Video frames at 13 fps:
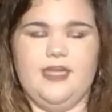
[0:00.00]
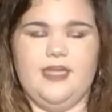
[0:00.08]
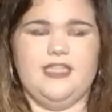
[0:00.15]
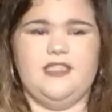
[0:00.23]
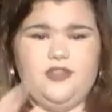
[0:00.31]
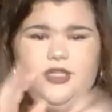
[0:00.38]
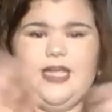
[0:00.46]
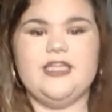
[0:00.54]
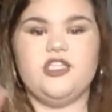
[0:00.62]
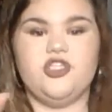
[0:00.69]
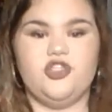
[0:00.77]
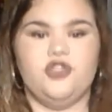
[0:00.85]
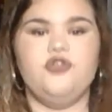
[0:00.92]

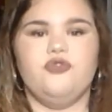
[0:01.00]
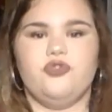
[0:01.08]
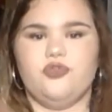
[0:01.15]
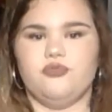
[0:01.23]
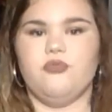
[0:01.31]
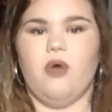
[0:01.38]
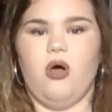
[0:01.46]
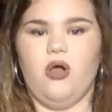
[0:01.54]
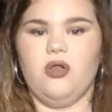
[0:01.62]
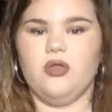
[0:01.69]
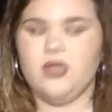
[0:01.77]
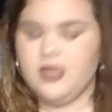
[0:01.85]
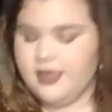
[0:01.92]
it's too
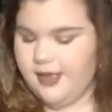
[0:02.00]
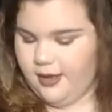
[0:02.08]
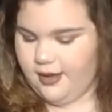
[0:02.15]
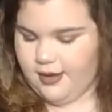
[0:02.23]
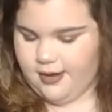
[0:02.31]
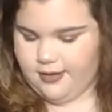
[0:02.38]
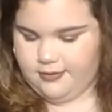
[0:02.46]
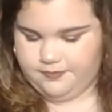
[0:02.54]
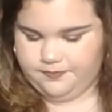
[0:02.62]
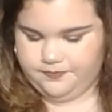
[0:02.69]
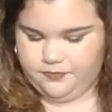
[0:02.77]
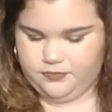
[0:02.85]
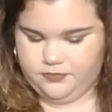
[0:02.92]
small.
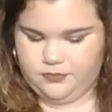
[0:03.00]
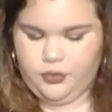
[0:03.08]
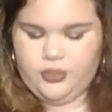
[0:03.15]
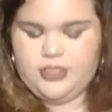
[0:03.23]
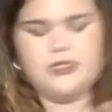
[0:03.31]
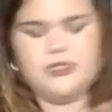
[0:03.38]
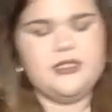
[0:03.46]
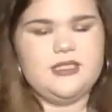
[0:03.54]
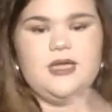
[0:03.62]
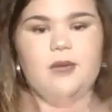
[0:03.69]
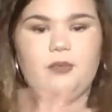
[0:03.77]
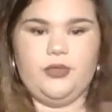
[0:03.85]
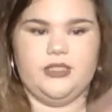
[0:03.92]
Porcelain is
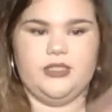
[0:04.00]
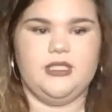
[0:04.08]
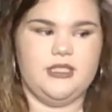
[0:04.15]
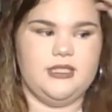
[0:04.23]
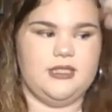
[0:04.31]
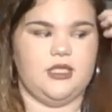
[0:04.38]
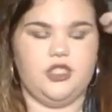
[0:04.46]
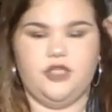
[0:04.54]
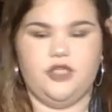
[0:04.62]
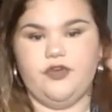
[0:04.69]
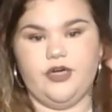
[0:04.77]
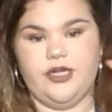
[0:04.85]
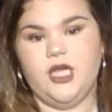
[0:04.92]
not porcelain. It's actually
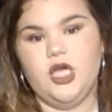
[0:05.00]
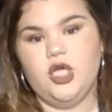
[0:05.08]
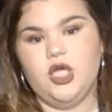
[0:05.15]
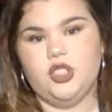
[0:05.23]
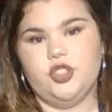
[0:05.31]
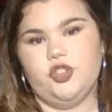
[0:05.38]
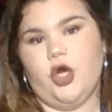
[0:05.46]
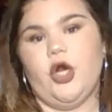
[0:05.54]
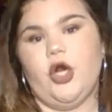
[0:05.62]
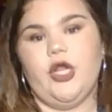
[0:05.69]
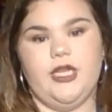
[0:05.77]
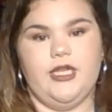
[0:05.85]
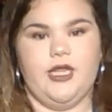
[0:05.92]
very
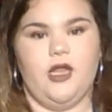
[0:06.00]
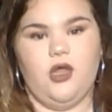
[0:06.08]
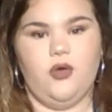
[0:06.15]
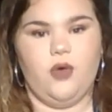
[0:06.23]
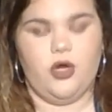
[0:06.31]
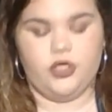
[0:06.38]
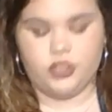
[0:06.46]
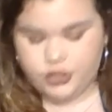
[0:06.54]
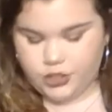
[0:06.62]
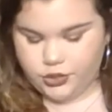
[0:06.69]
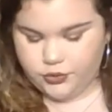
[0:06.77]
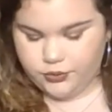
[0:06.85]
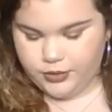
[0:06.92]
dark and yellow
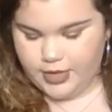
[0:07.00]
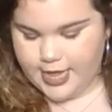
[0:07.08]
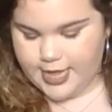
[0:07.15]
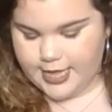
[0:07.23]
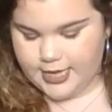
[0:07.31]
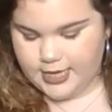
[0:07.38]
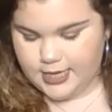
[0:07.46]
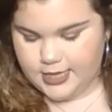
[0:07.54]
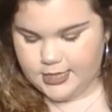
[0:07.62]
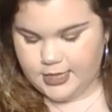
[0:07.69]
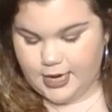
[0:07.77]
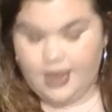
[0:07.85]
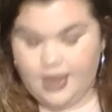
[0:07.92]
undertone,
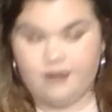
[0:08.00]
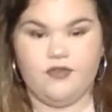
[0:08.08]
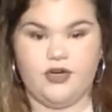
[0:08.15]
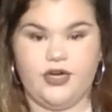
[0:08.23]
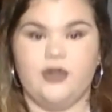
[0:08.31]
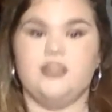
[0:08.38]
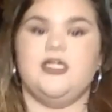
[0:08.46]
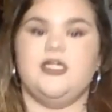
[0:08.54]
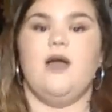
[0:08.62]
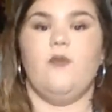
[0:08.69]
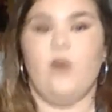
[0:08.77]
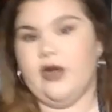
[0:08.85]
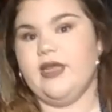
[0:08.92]
and I have a very hard
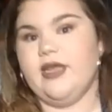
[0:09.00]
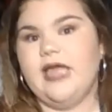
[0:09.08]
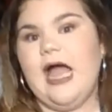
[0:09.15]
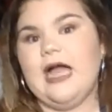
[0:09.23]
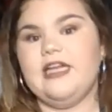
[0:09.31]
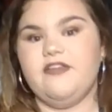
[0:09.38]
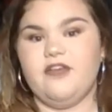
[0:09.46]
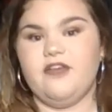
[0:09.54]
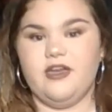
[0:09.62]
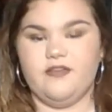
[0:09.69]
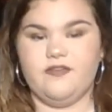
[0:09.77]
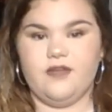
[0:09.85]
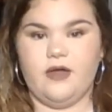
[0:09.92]
time wearing the Acne
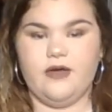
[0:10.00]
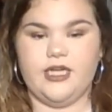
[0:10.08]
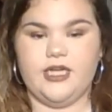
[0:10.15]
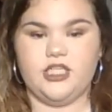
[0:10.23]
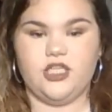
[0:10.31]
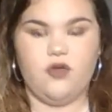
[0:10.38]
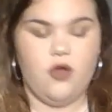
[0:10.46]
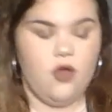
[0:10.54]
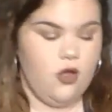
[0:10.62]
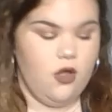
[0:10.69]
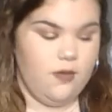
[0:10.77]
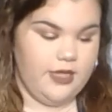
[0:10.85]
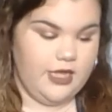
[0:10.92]
Fighting Foundation
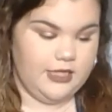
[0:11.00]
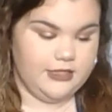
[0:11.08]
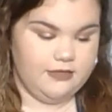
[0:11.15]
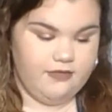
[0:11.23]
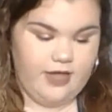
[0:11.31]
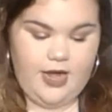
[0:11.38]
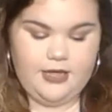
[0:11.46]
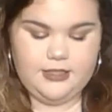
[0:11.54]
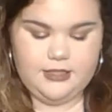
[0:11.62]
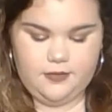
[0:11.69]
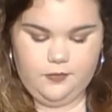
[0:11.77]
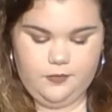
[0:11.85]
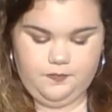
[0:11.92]
because of
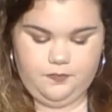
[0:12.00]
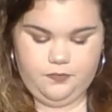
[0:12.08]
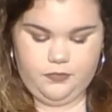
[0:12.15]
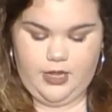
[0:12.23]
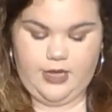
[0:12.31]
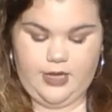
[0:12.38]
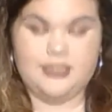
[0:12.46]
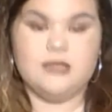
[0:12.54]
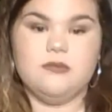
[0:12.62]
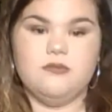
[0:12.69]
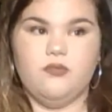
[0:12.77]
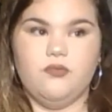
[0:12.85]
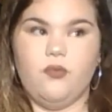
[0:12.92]
that. And it's
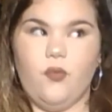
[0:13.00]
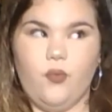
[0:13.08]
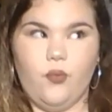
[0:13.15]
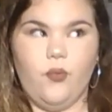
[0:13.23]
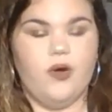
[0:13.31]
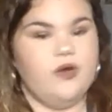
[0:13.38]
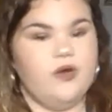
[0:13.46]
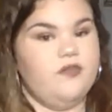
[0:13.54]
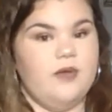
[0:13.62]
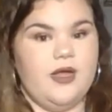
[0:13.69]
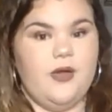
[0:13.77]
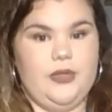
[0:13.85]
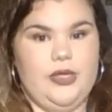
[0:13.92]
one of
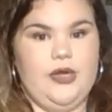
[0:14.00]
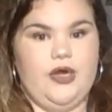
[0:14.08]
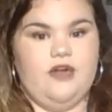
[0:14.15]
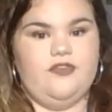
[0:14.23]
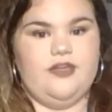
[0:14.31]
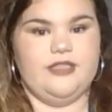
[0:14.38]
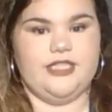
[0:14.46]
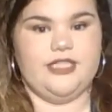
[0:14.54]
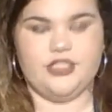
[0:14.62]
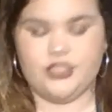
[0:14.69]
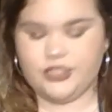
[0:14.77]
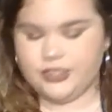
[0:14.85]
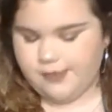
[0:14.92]
my holy grail
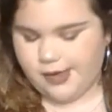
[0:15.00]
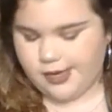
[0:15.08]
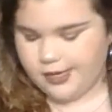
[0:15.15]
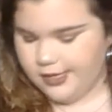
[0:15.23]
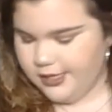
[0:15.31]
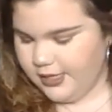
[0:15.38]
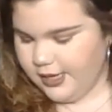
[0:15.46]
foundations, but